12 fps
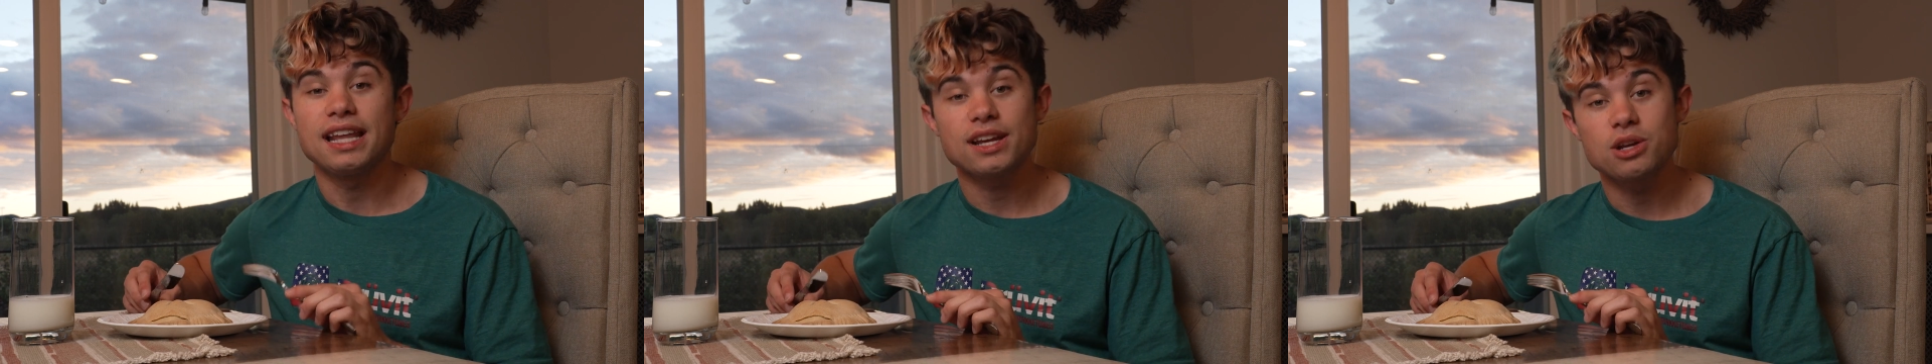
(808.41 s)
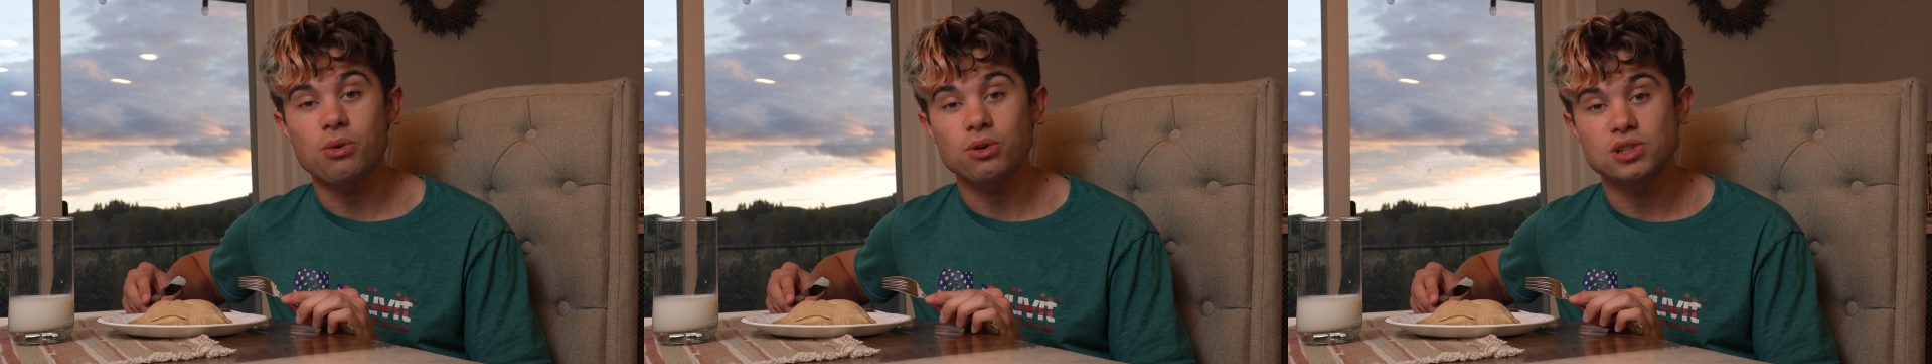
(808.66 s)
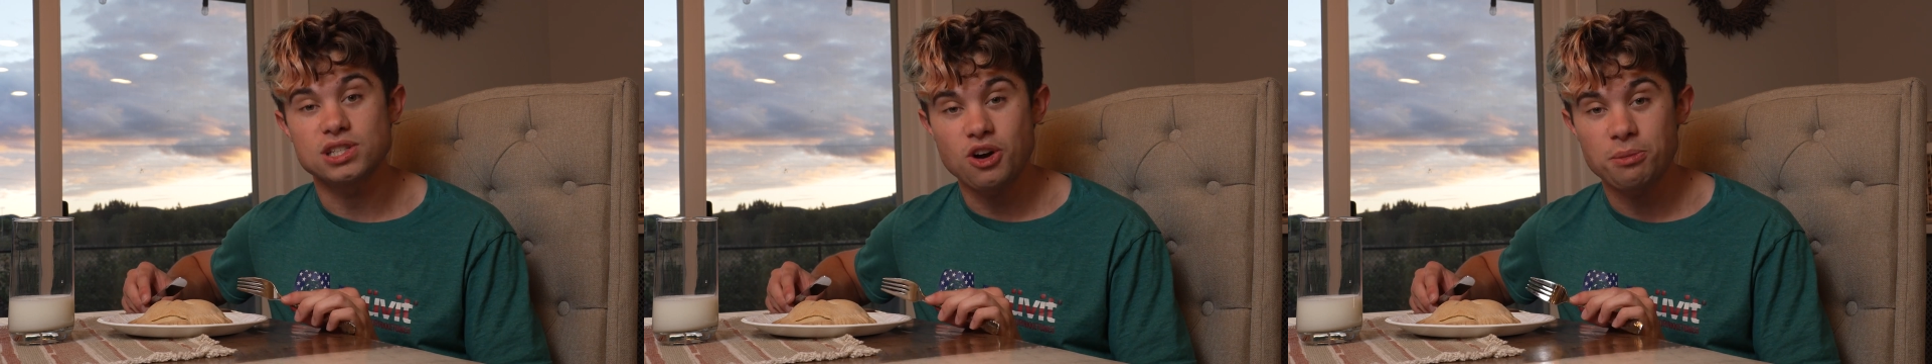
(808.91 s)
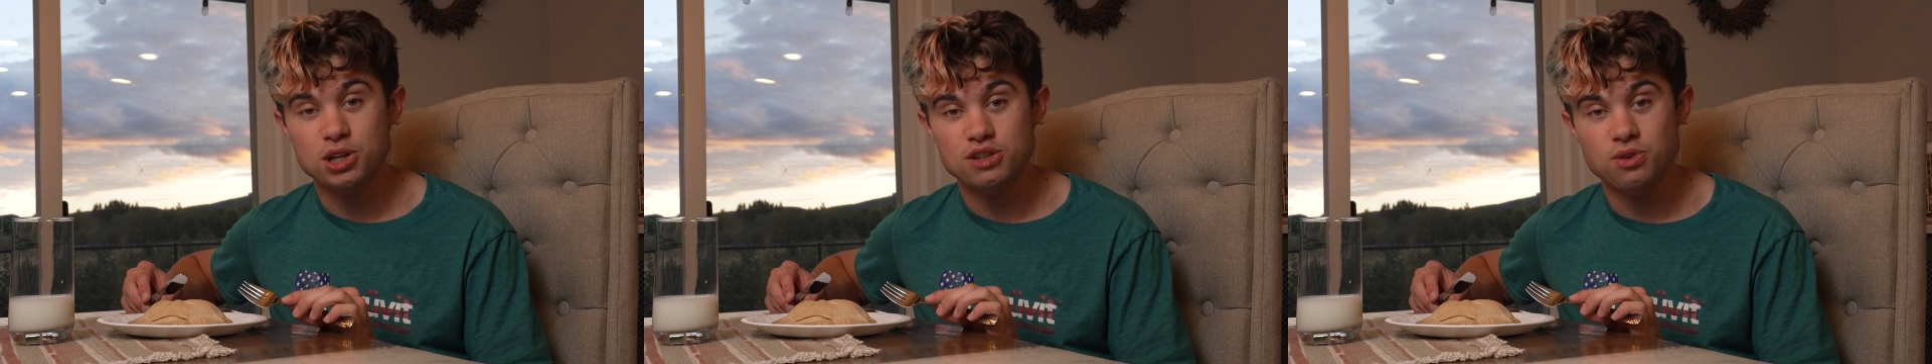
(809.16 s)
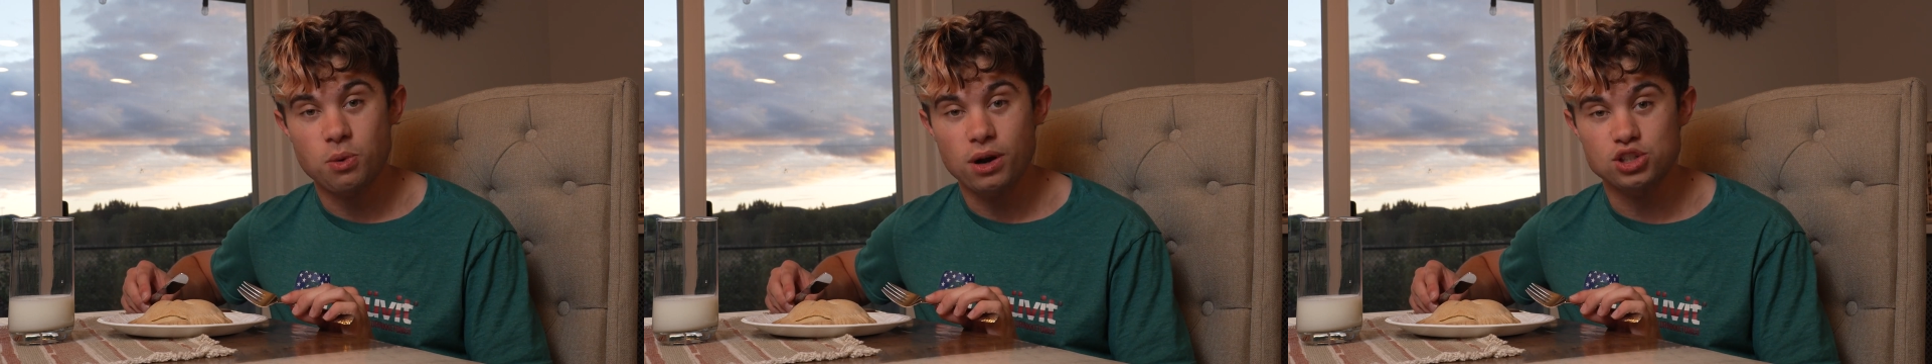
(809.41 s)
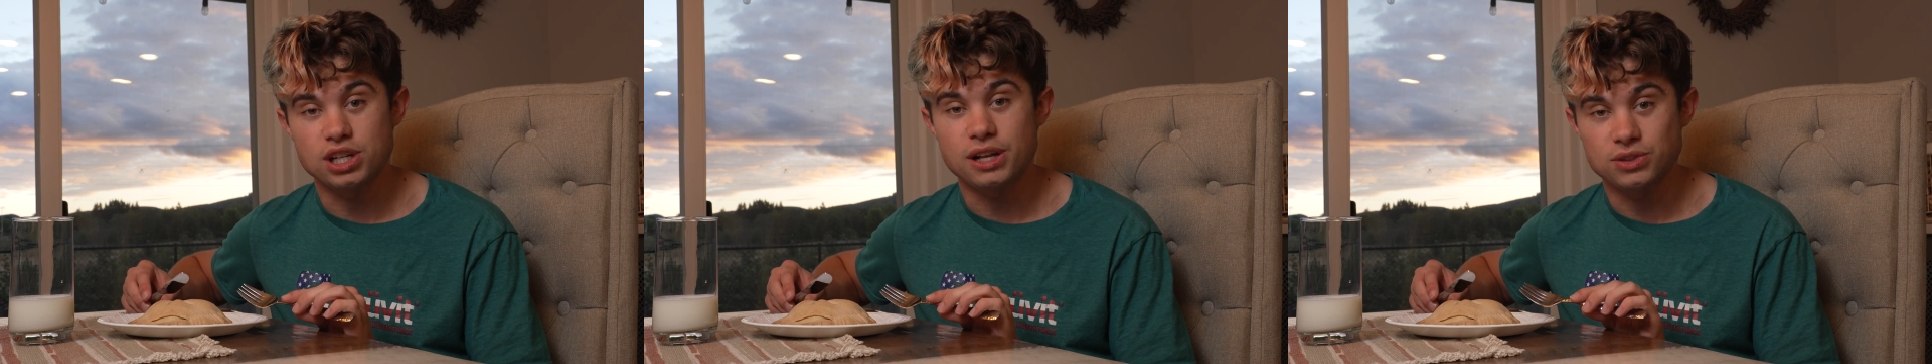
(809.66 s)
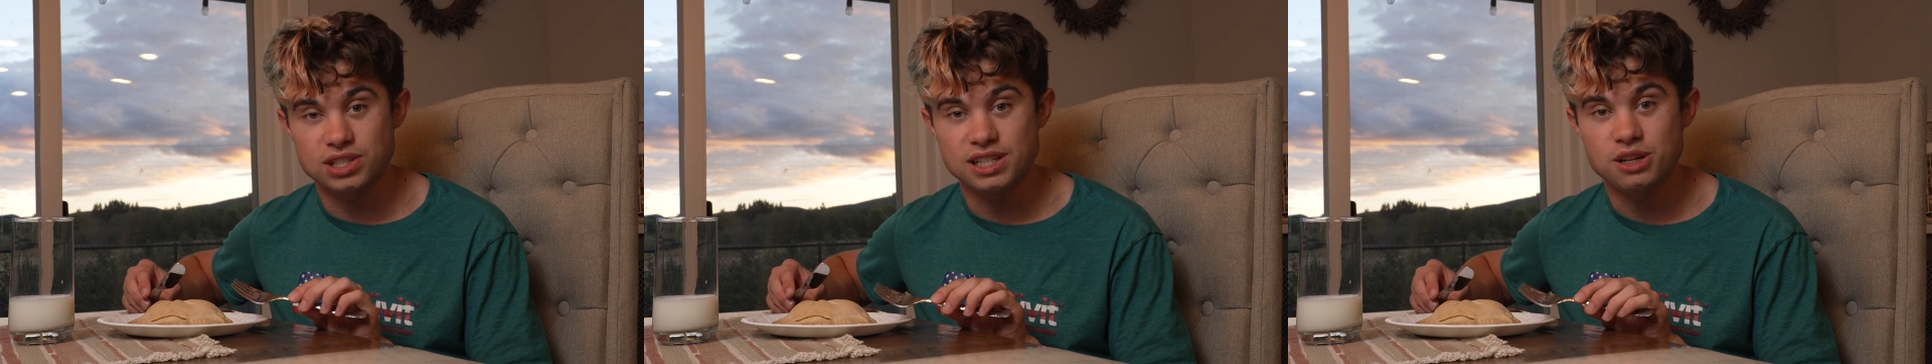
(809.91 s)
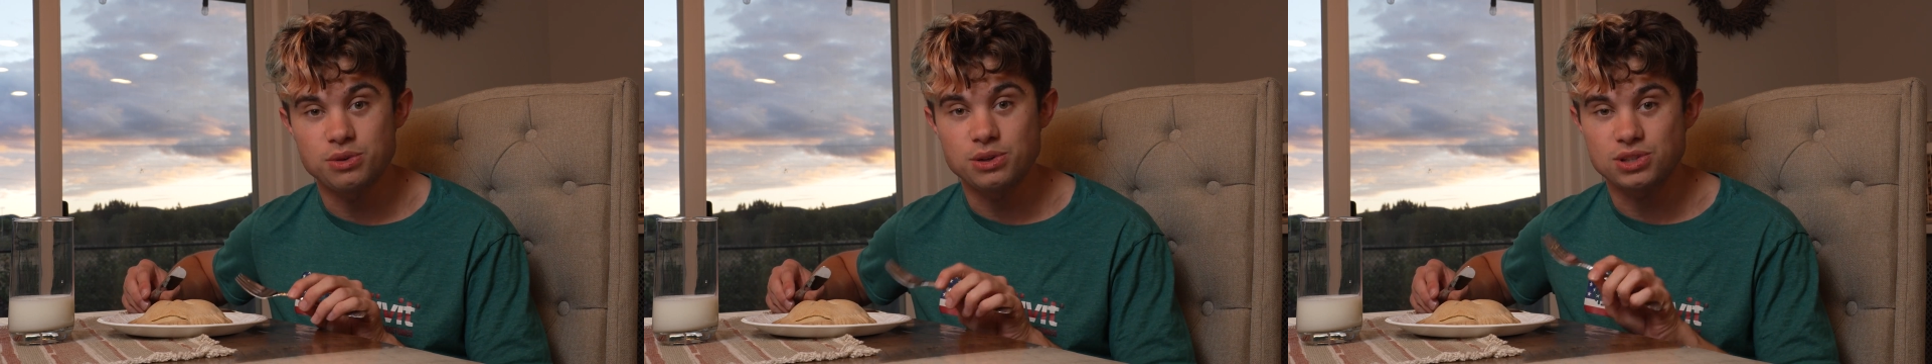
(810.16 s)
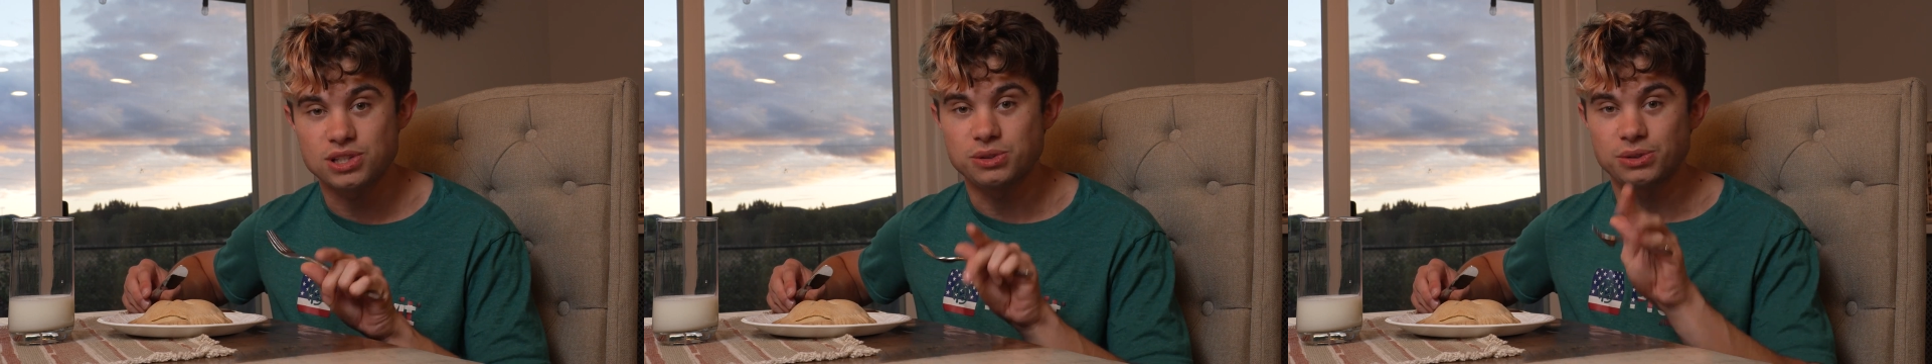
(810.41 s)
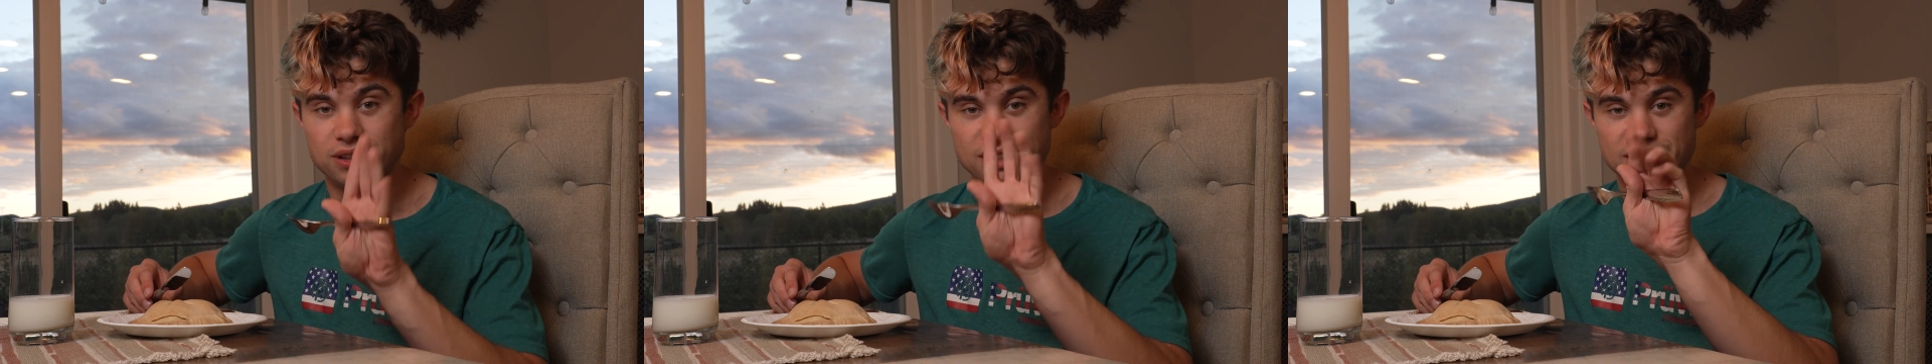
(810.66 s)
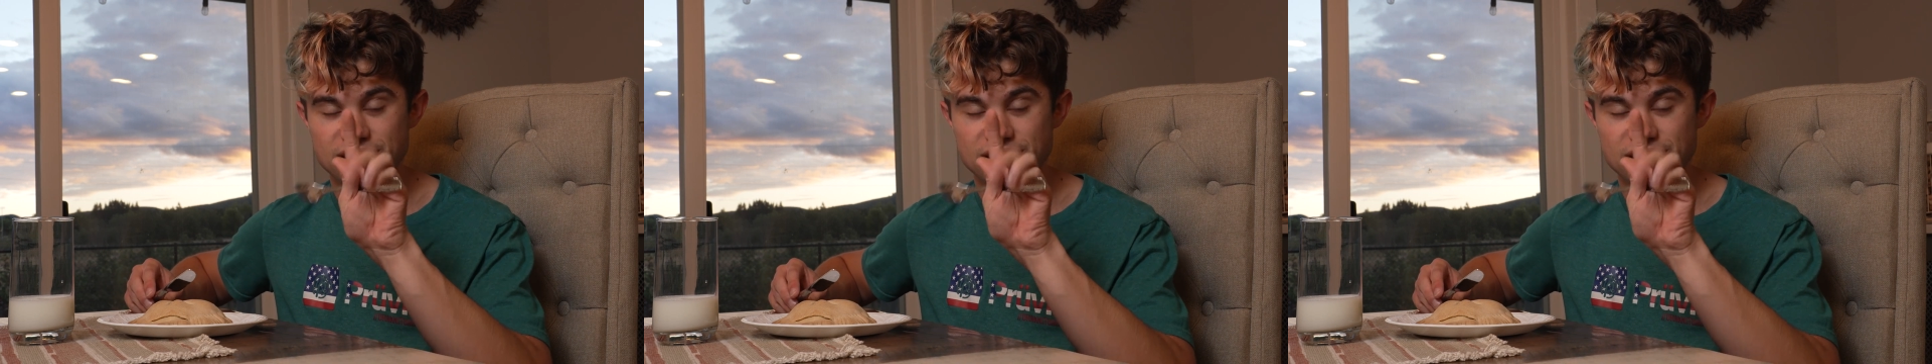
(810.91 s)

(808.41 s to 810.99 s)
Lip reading: Thank you all so much for watching. I'll see you real soon.